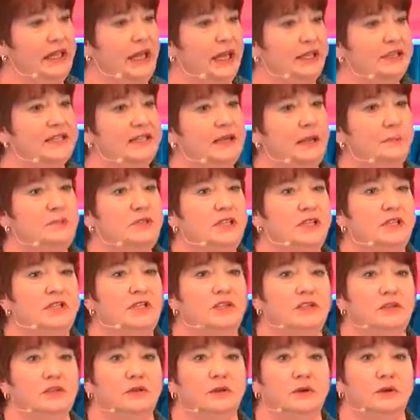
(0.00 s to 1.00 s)
I stepped
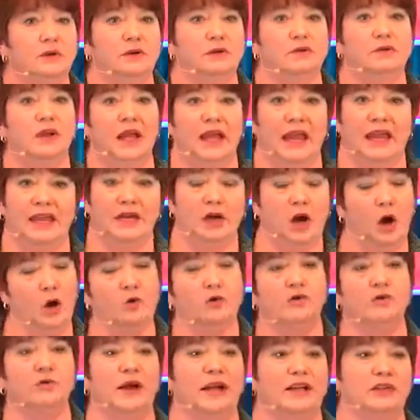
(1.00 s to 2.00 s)
into a
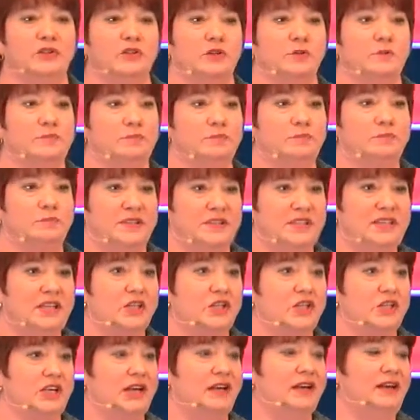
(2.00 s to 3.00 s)
co-director
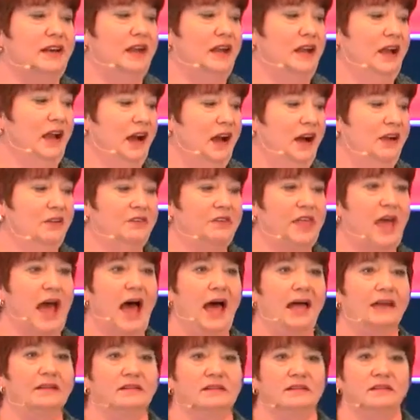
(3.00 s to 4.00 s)
position of
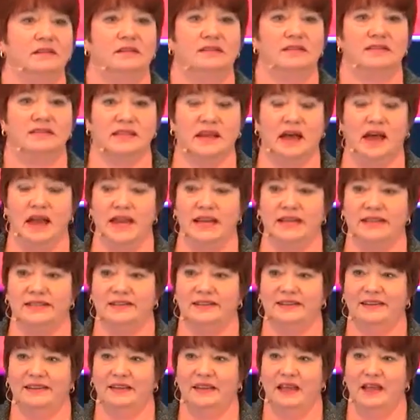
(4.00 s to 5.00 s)
that site.
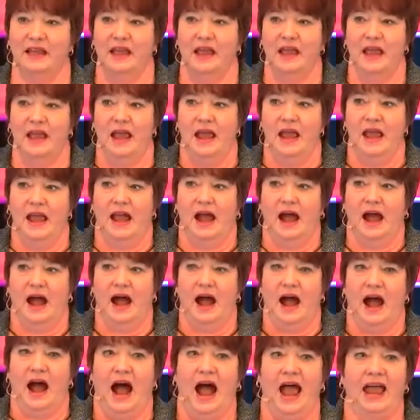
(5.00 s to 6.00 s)

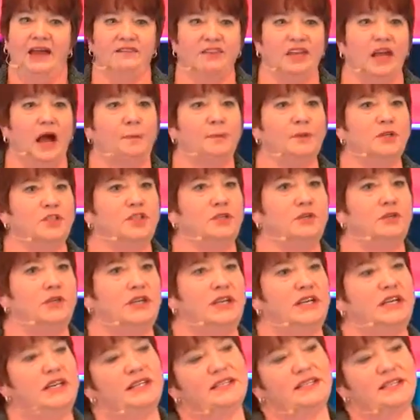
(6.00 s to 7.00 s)
I have the
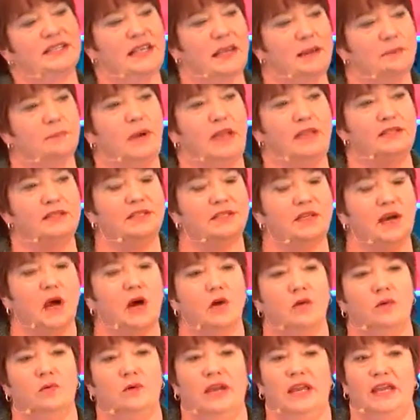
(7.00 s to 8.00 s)
opportunity to skip my
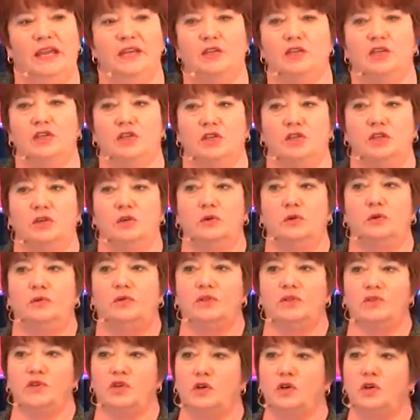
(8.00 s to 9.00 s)
stone into the
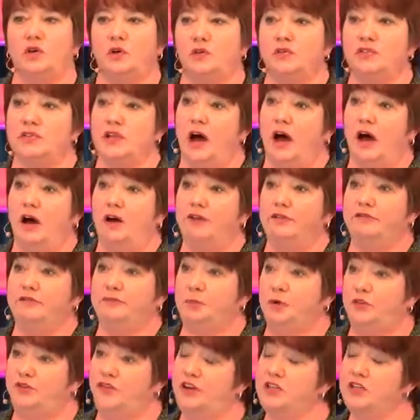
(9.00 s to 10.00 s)
circles of
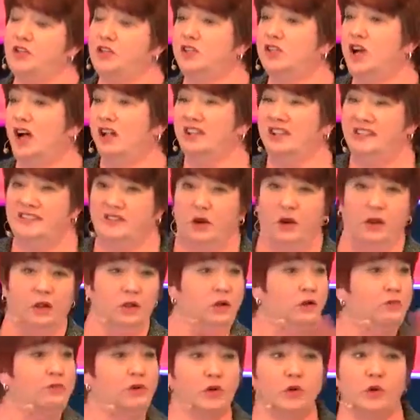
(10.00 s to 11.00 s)
professional colleagues all
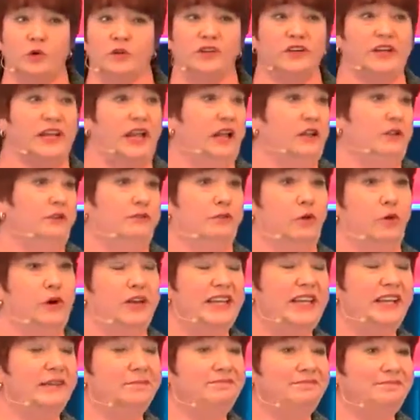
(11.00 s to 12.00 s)
over Northern
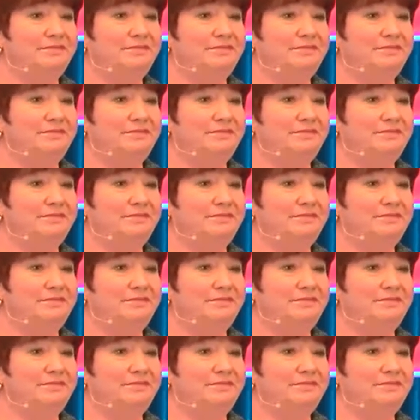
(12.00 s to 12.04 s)
California,